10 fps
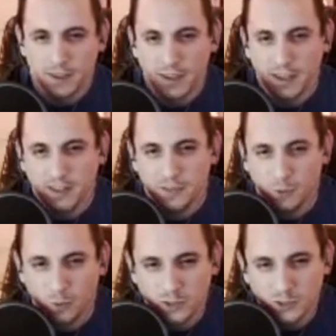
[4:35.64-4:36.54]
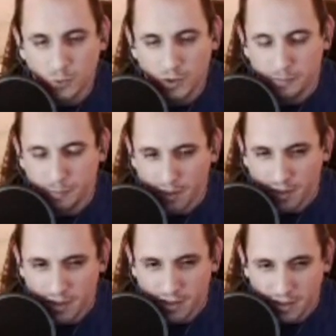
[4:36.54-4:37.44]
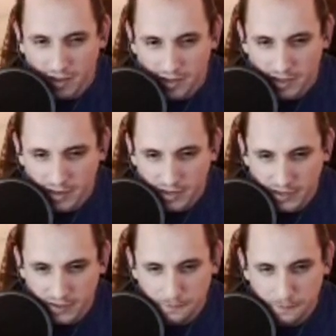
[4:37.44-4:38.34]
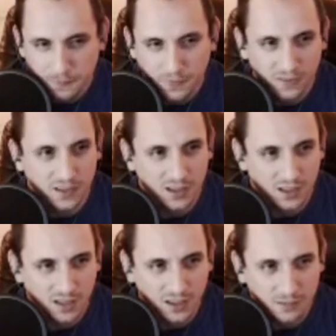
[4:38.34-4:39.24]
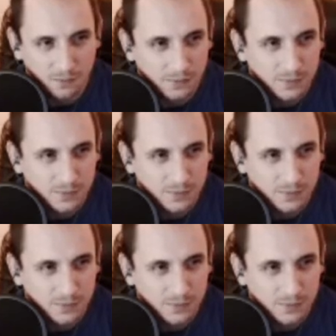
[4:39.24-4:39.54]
And the worst one being the